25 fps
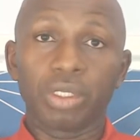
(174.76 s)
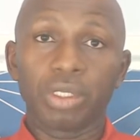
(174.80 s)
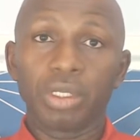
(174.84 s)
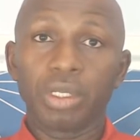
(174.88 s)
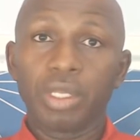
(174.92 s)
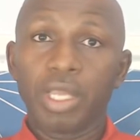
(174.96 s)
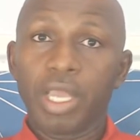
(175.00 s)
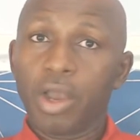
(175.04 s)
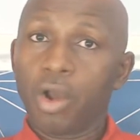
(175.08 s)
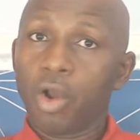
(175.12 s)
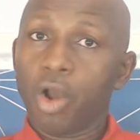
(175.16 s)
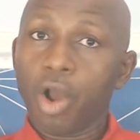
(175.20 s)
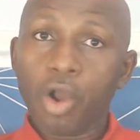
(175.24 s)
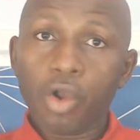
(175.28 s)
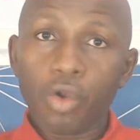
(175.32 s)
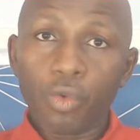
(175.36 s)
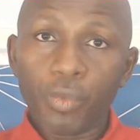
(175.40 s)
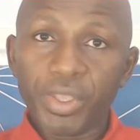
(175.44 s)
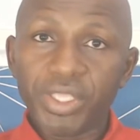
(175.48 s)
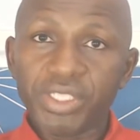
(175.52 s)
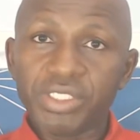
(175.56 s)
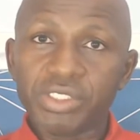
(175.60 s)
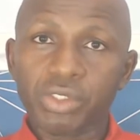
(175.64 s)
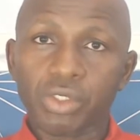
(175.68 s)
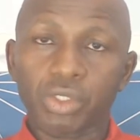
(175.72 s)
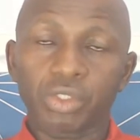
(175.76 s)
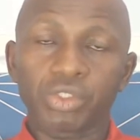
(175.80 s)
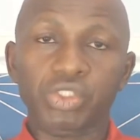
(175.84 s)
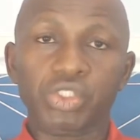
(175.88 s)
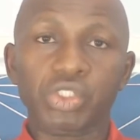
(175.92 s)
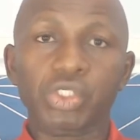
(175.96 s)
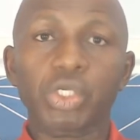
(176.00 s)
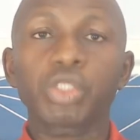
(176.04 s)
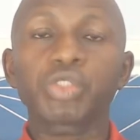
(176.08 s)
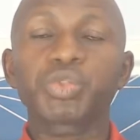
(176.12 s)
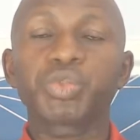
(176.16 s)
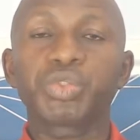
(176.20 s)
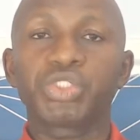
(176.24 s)
Always consult
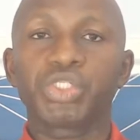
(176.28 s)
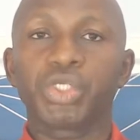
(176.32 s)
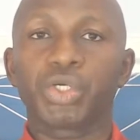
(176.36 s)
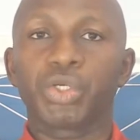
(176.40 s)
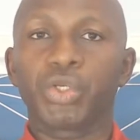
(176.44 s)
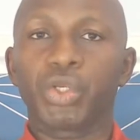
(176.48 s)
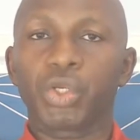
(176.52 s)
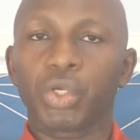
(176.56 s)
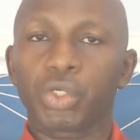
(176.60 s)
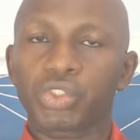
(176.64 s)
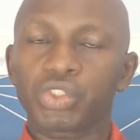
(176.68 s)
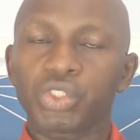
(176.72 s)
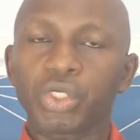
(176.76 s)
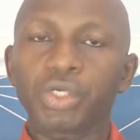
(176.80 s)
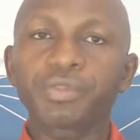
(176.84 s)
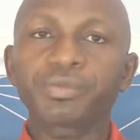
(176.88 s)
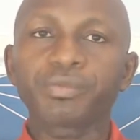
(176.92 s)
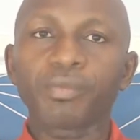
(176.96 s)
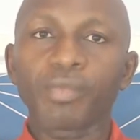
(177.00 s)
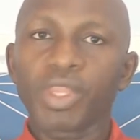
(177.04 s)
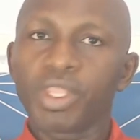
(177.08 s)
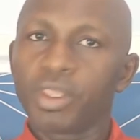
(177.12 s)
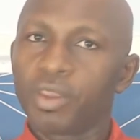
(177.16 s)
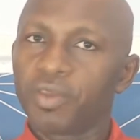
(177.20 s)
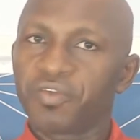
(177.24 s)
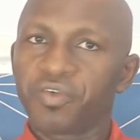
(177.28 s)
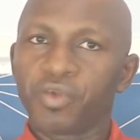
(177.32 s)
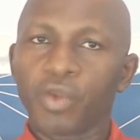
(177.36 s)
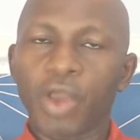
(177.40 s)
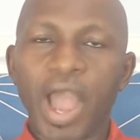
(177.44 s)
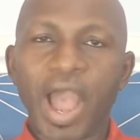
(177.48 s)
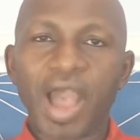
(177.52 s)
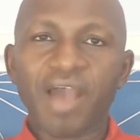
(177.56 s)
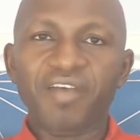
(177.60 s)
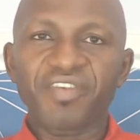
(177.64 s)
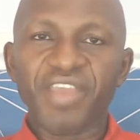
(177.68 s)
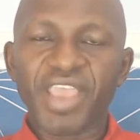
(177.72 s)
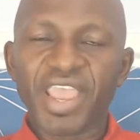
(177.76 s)
with your doctor if you
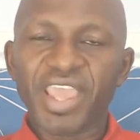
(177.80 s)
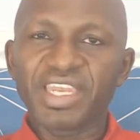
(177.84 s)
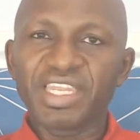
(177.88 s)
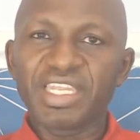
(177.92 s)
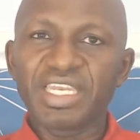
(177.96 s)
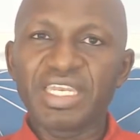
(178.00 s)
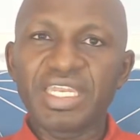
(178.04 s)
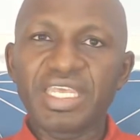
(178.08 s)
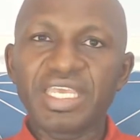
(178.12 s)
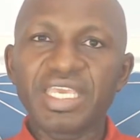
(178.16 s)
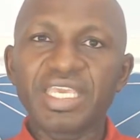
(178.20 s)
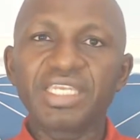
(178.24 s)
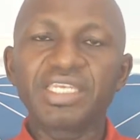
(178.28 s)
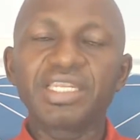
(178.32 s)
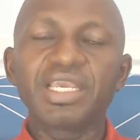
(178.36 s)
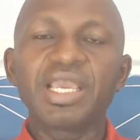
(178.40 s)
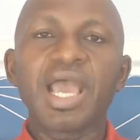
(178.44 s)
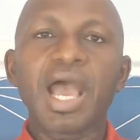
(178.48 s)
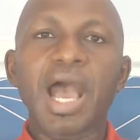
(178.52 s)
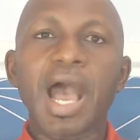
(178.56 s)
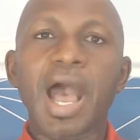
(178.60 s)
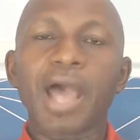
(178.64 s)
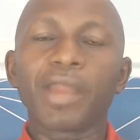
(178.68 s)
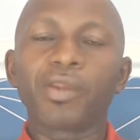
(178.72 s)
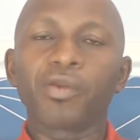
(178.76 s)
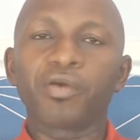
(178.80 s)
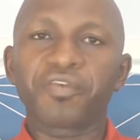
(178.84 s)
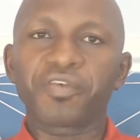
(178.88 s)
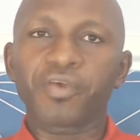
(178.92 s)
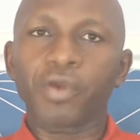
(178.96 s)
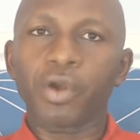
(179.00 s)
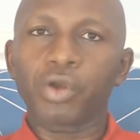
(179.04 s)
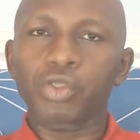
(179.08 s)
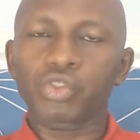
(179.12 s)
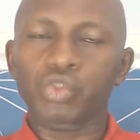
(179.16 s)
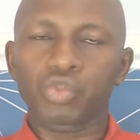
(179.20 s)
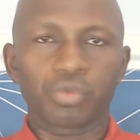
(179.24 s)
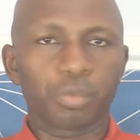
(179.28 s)
have any need, and of
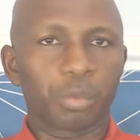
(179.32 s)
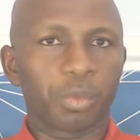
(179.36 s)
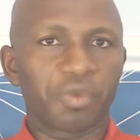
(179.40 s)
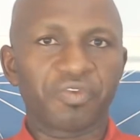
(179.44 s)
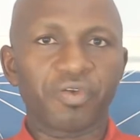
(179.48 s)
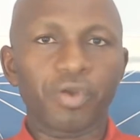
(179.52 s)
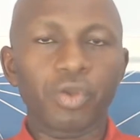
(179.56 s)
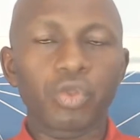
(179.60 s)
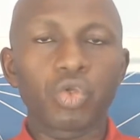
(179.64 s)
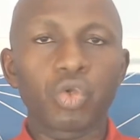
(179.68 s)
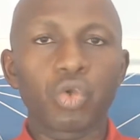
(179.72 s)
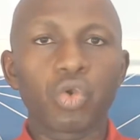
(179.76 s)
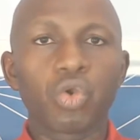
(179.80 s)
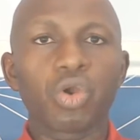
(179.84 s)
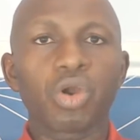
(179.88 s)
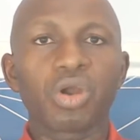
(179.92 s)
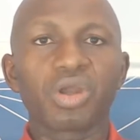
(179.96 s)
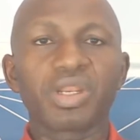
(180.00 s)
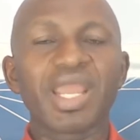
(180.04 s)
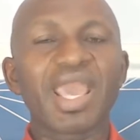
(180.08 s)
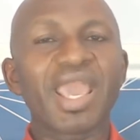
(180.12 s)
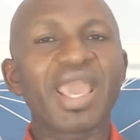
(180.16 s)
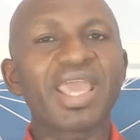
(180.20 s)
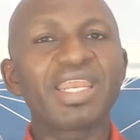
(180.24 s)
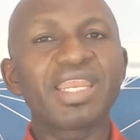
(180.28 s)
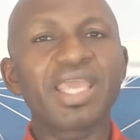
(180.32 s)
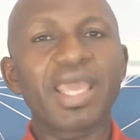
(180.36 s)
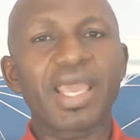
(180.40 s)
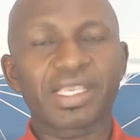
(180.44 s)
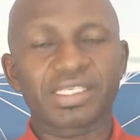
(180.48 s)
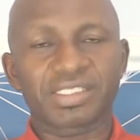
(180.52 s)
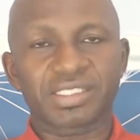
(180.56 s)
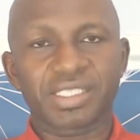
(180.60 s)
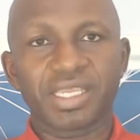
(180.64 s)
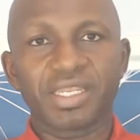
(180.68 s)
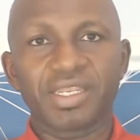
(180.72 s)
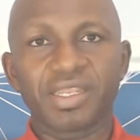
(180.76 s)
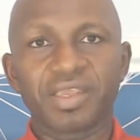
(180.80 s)
course, before you go on any
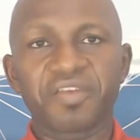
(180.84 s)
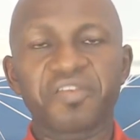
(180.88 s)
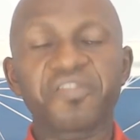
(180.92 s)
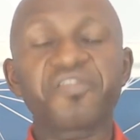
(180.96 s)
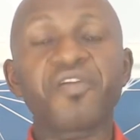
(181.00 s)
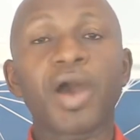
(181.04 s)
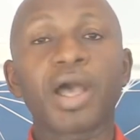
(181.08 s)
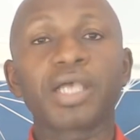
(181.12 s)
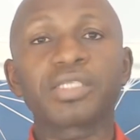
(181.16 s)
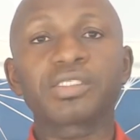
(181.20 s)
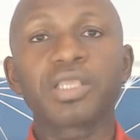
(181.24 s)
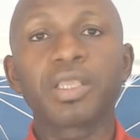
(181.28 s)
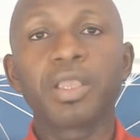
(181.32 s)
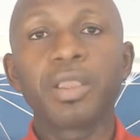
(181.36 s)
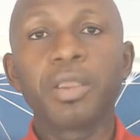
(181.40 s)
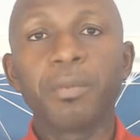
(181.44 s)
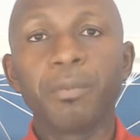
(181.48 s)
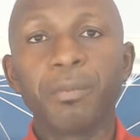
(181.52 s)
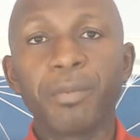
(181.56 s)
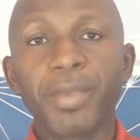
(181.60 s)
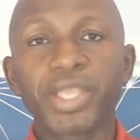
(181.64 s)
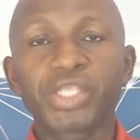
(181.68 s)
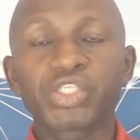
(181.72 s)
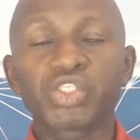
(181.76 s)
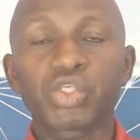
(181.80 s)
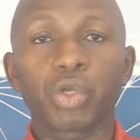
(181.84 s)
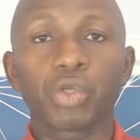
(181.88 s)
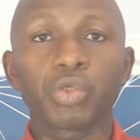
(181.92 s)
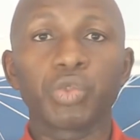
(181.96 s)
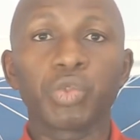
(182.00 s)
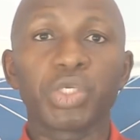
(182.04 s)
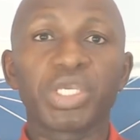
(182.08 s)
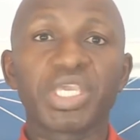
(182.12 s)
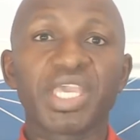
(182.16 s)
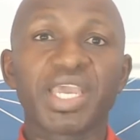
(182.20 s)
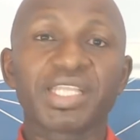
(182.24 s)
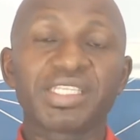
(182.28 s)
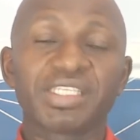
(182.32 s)
extended fast, make sure you
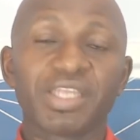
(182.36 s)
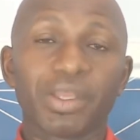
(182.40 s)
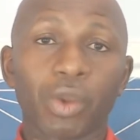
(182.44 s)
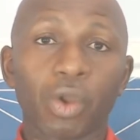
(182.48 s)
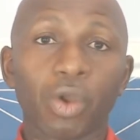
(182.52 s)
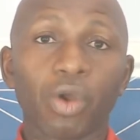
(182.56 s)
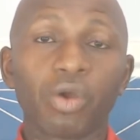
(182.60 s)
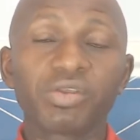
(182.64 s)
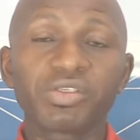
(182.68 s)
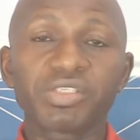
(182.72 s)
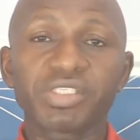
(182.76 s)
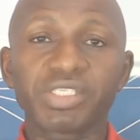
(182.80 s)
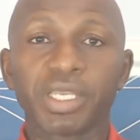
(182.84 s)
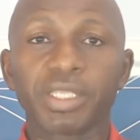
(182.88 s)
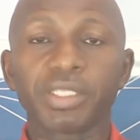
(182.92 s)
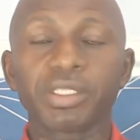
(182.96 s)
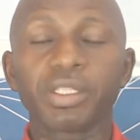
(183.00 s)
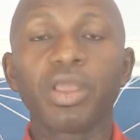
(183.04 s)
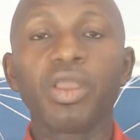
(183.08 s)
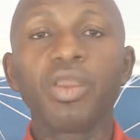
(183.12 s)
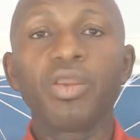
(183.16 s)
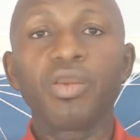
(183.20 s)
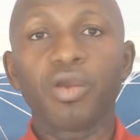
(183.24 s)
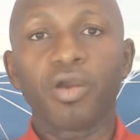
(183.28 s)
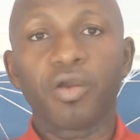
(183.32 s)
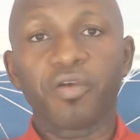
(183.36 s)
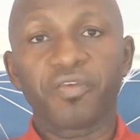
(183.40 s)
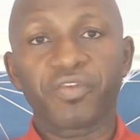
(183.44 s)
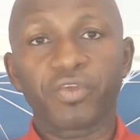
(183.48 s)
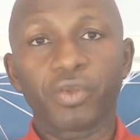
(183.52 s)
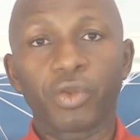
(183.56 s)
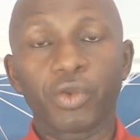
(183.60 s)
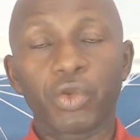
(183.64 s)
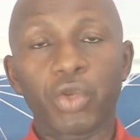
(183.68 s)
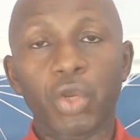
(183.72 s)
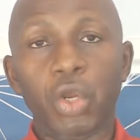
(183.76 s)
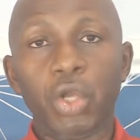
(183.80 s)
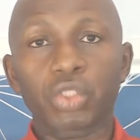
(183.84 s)
get the consent of your
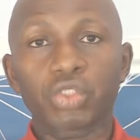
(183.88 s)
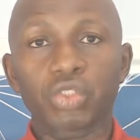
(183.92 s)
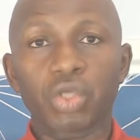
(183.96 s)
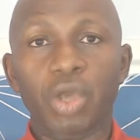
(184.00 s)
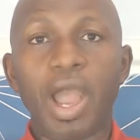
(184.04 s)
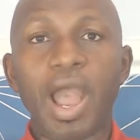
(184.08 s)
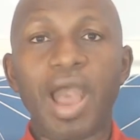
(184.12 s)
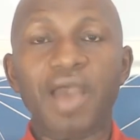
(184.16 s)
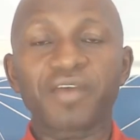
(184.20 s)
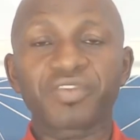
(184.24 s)
doctor after